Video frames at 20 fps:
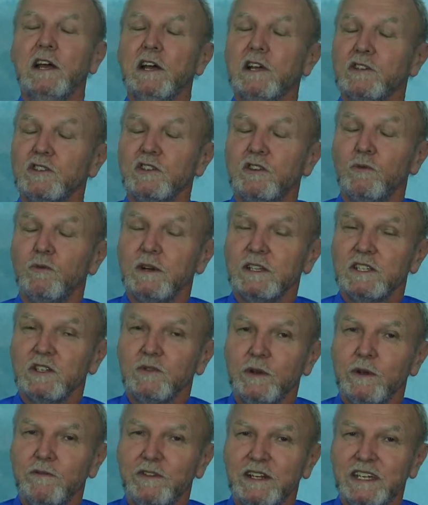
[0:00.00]
So once
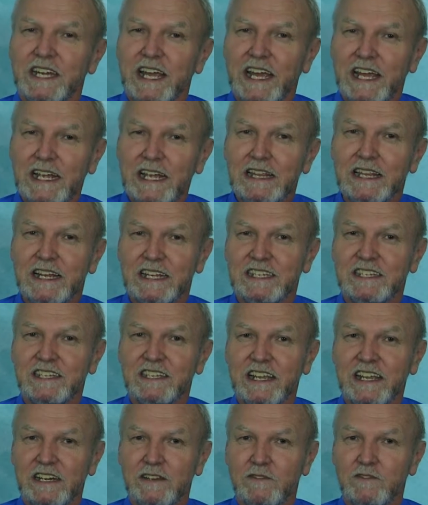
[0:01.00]
we've attained that
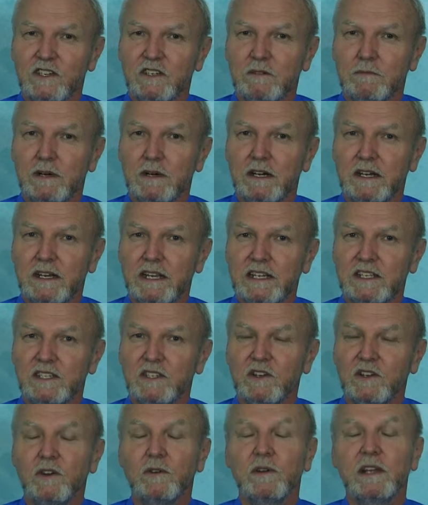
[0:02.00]
state of samadhi,
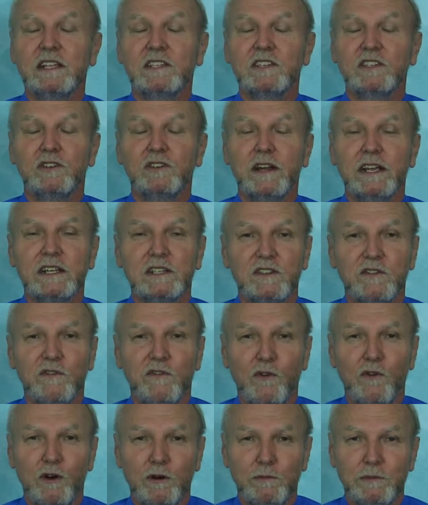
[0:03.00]
it's
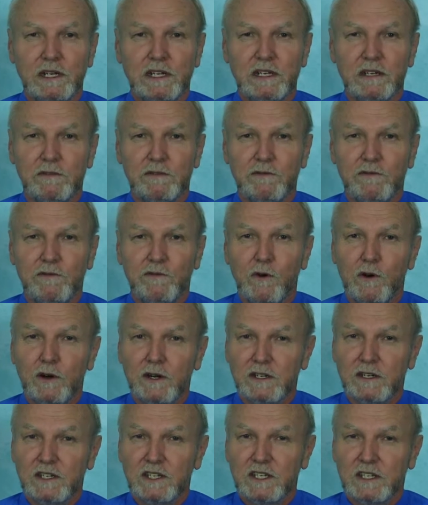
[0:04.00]
transformative for
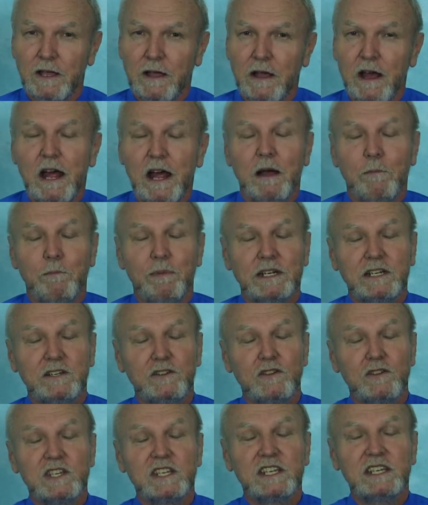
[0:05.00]
us. But
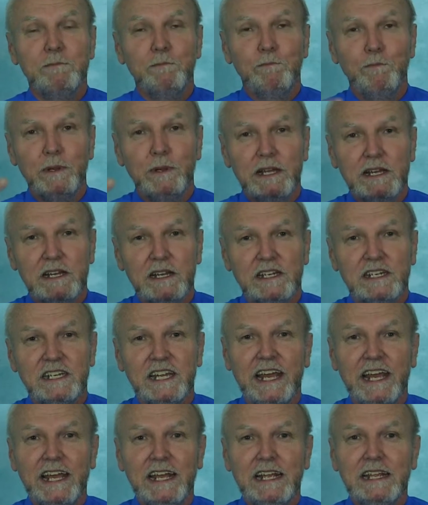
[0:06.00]
to simply
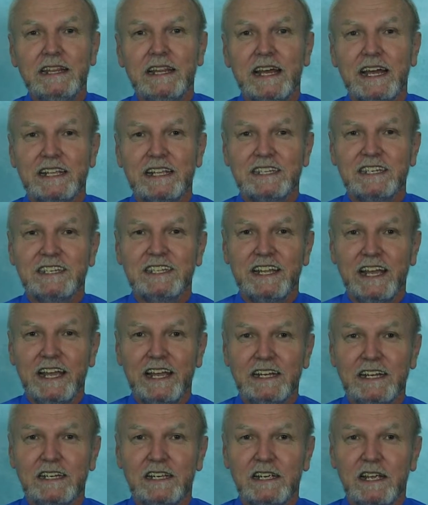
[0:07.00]
attain that
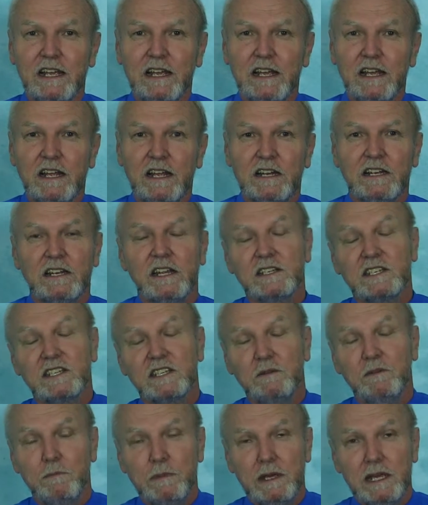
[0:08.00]
state
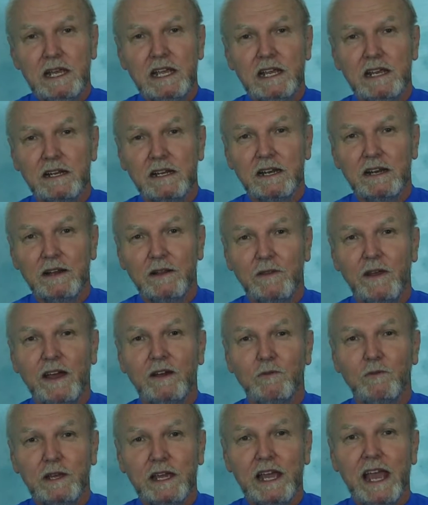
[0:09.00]
doesn't mean
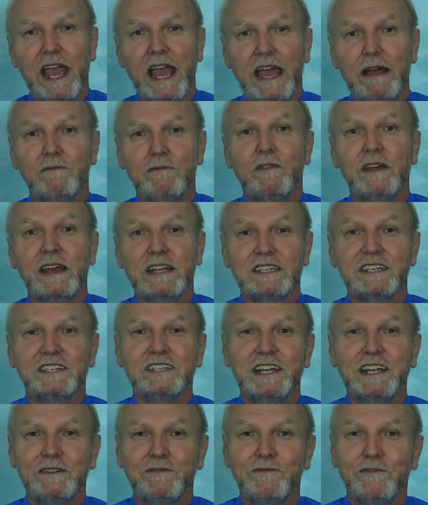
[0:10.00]
that we have that
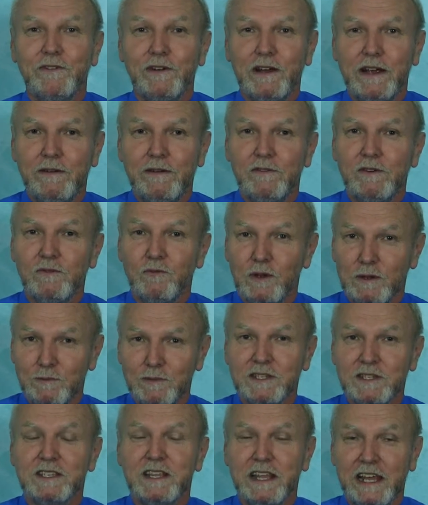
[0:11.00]
state forever. We
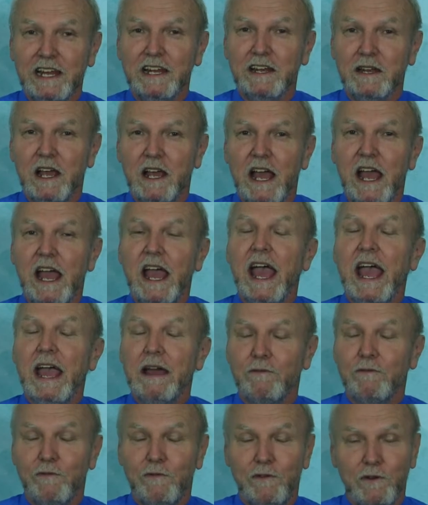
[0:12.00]
must then
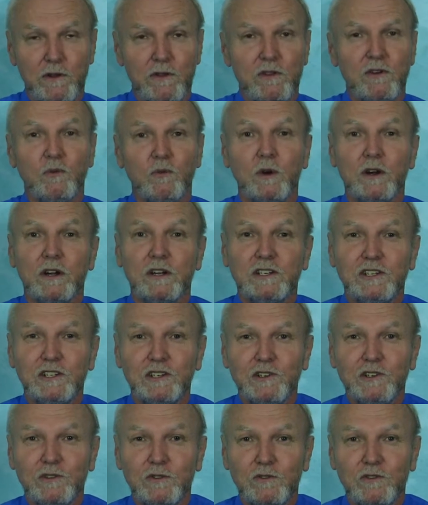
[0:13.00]
have further work
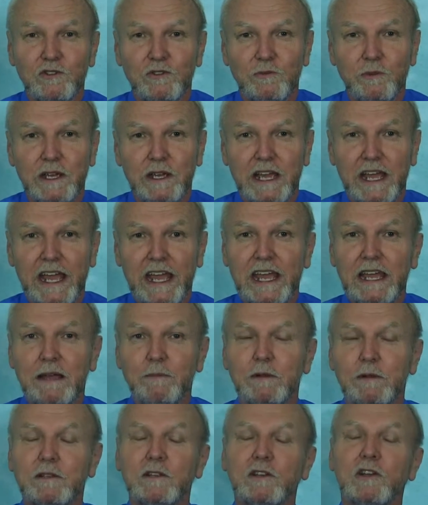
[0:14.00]
to do to be
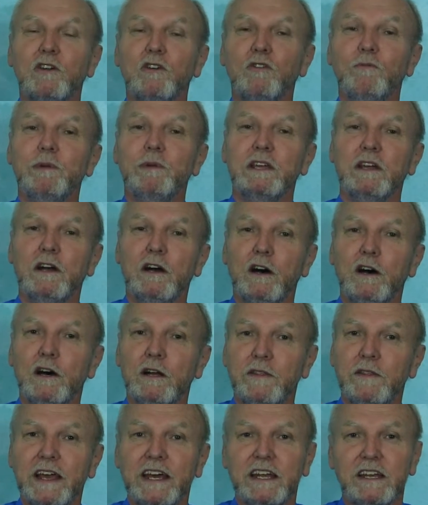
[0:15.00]
able to go
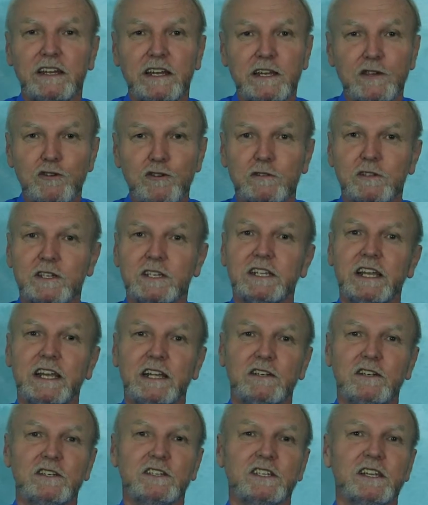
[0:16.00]
beyond that initial
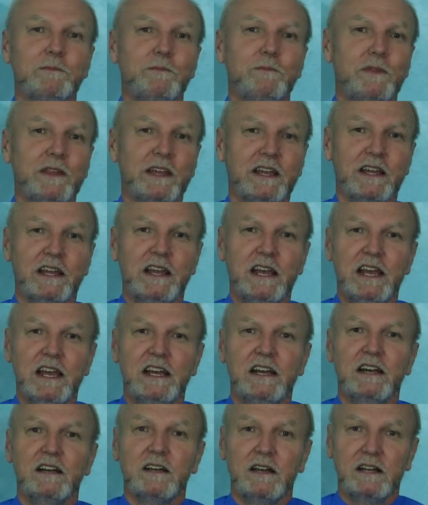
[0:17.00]
state to
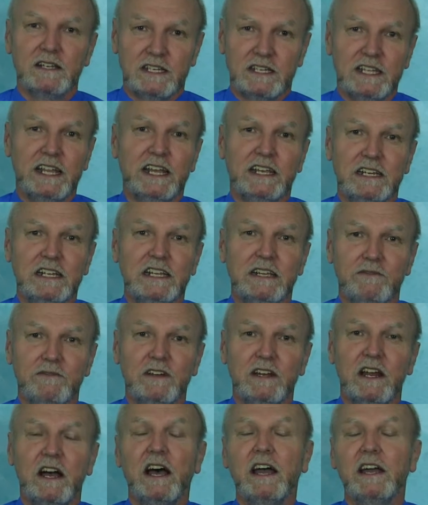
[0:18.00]
a state even
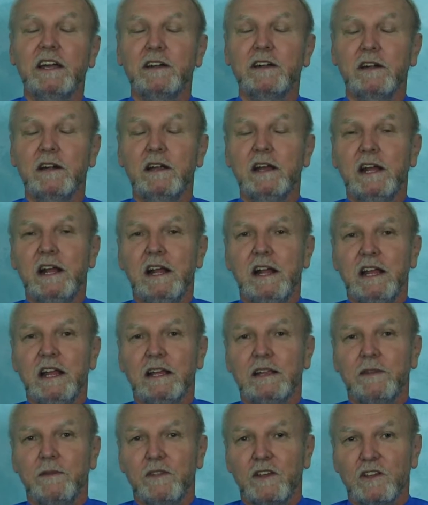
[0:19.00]
higher.
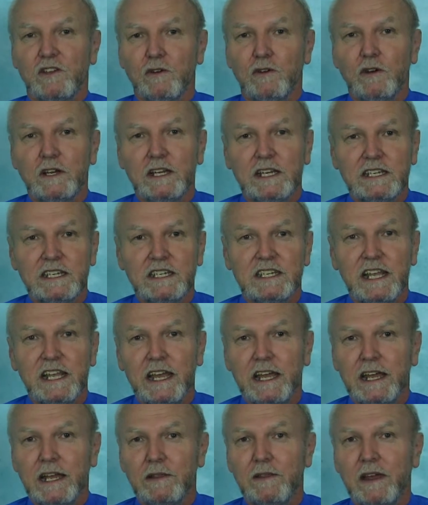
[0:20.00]
The yogis
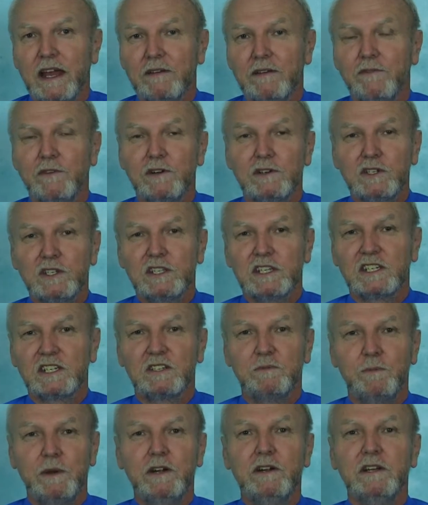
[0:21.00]
say that first
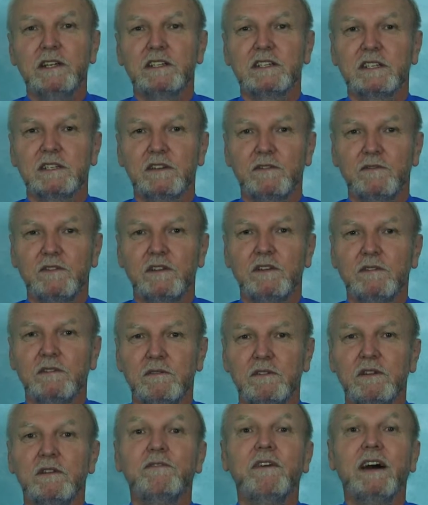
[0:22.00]
experience of
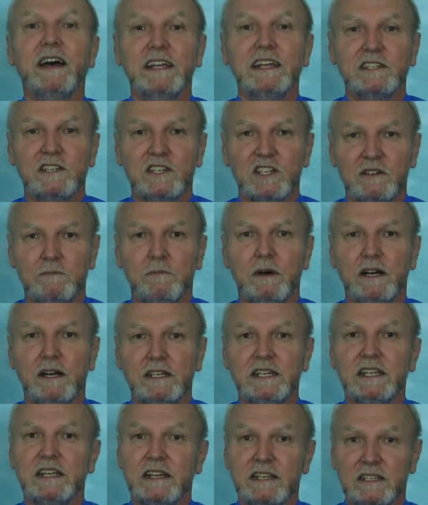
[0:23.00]
divine
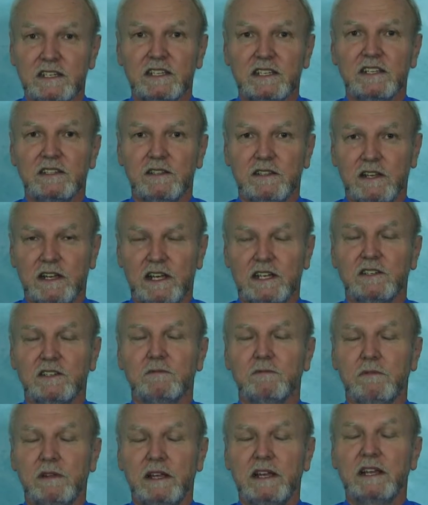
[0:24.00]
samadhi
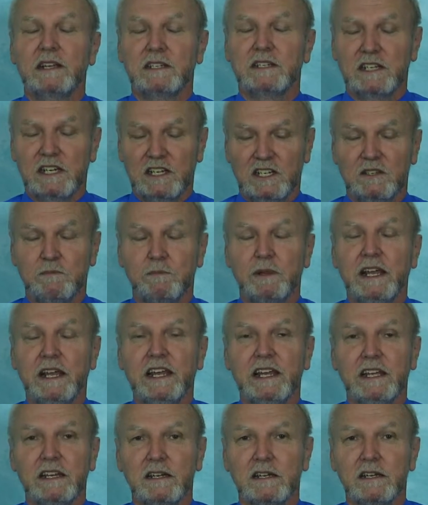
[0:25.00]
as
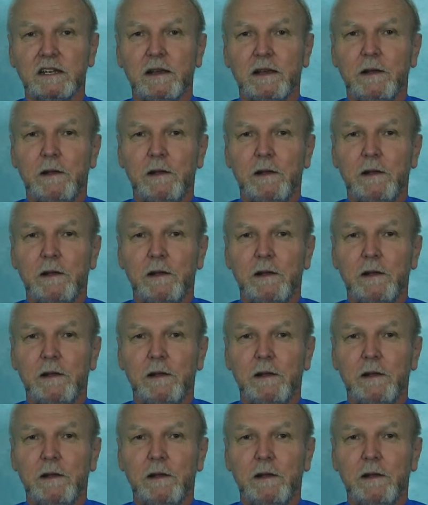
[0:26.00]
explained